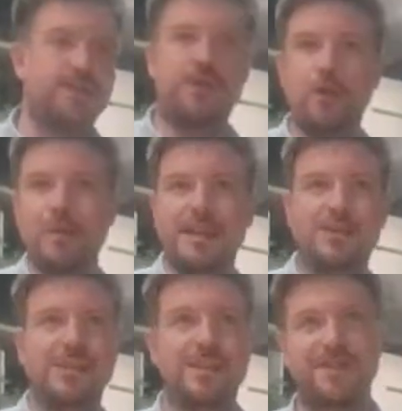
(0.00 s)
4 minutes, it's
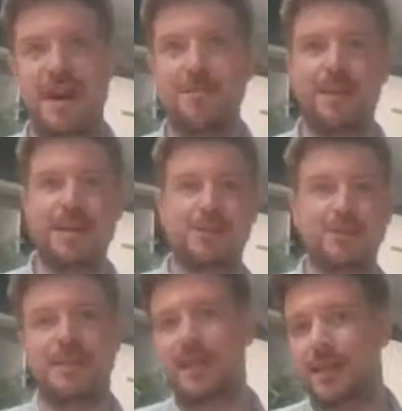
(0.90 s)
going to take 5 minutes, it's
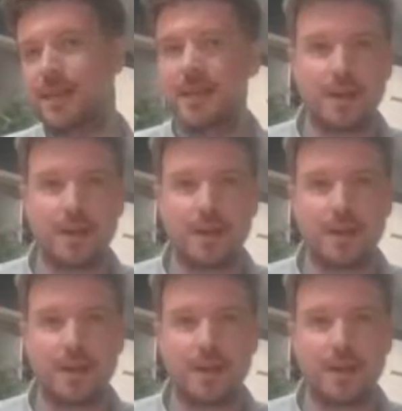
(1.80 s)
going to take